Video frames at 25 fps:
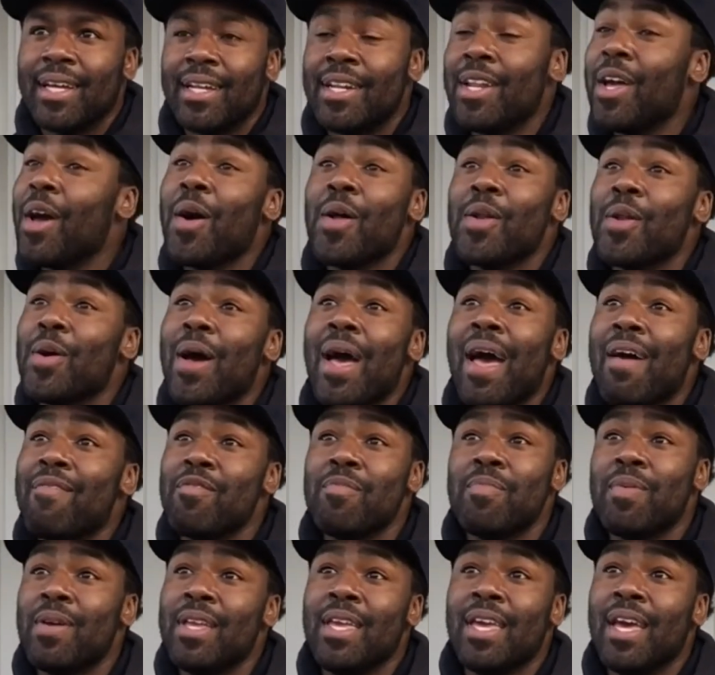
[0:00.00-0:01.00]
No, I
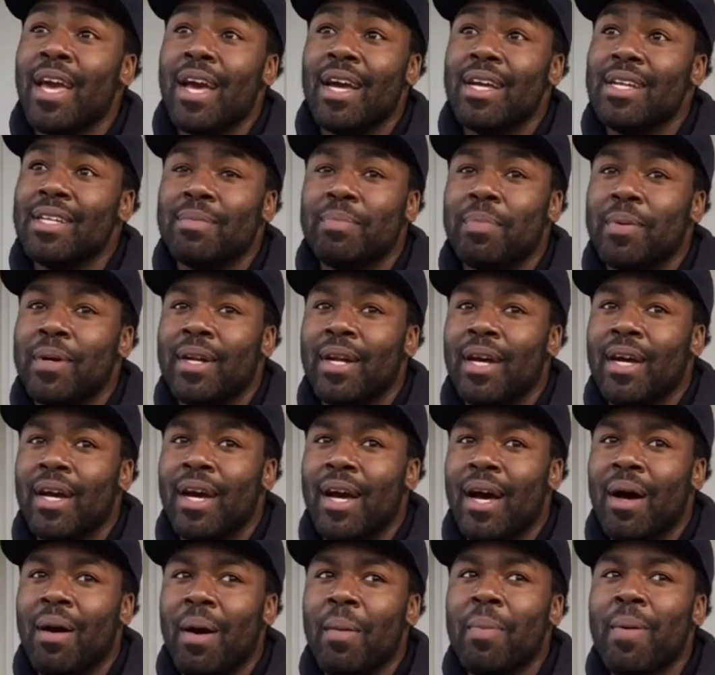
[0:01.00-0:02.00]
haven't been yet, but
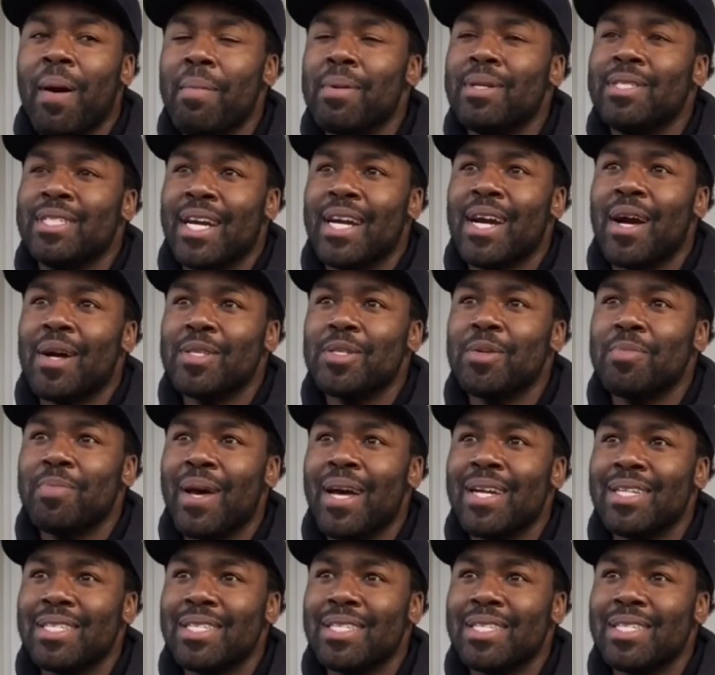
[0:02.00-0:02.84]
I'll probably check out some matches.